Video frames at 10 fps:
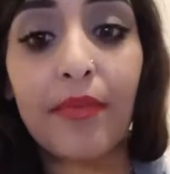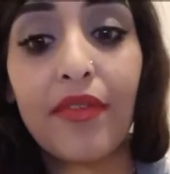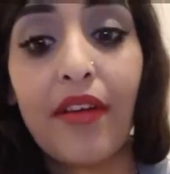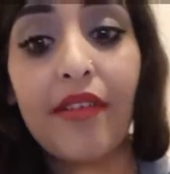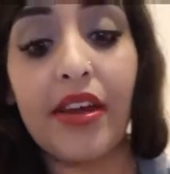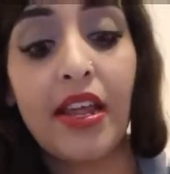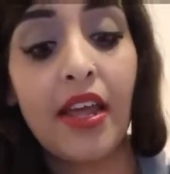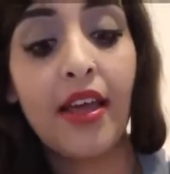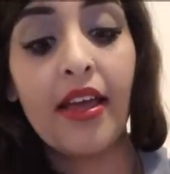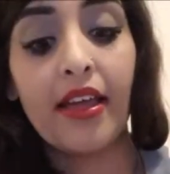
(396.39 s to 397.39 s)
be very
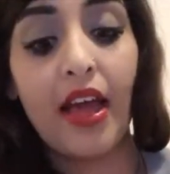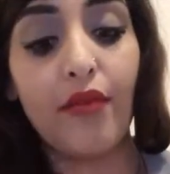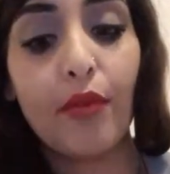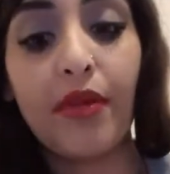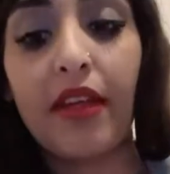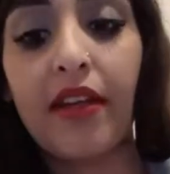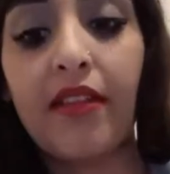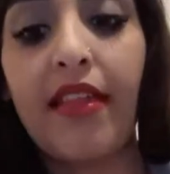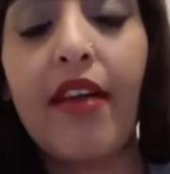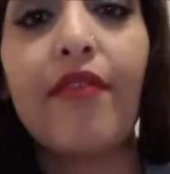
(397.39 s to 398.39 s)
careful with it,
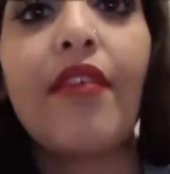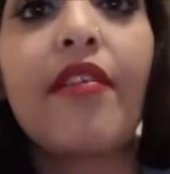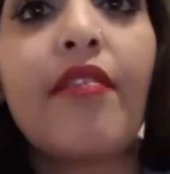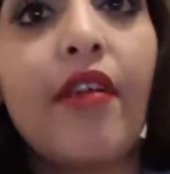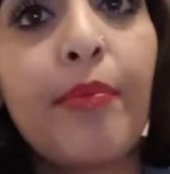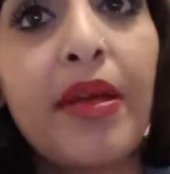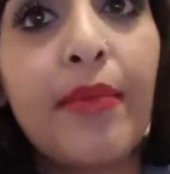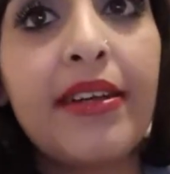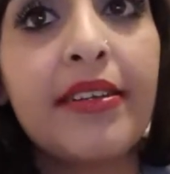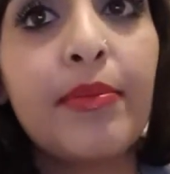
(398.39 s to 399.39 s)
because they're very, very
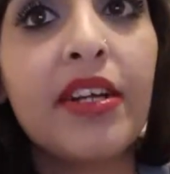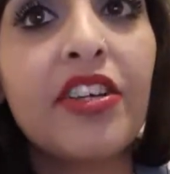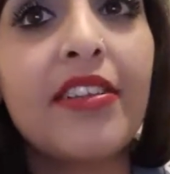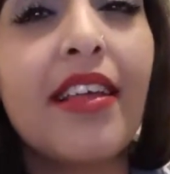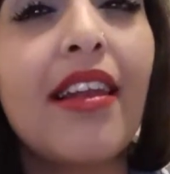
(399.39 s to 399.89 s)
pigmented blushes.